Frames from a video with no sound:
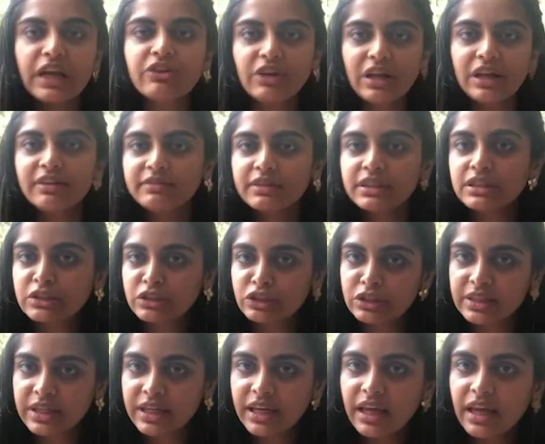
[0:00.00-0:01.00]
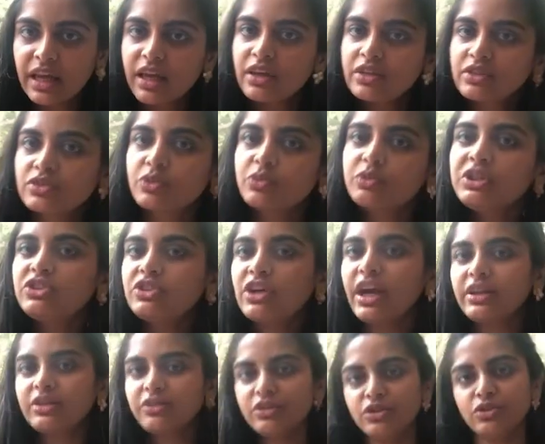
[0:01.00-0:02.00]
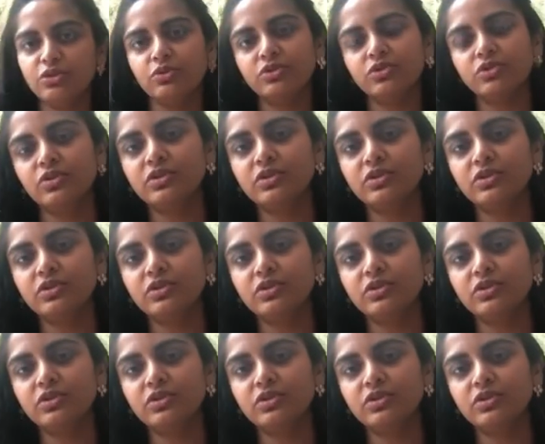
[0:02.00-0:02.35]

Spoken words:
relevance today. So we try to use